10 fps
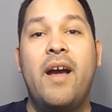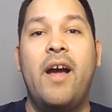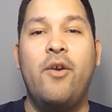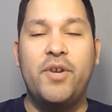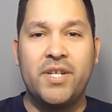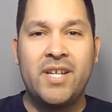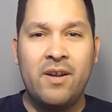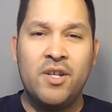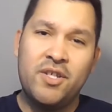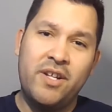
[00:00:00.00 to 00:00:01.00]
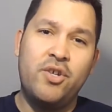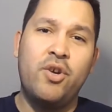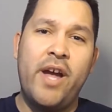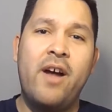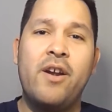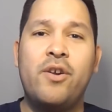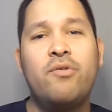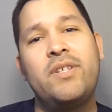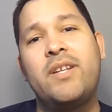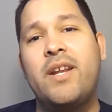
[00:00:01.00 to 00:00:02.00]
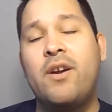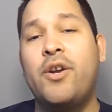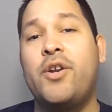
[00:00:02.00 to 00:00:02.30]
I know what you're saying. Since you're out in a new city or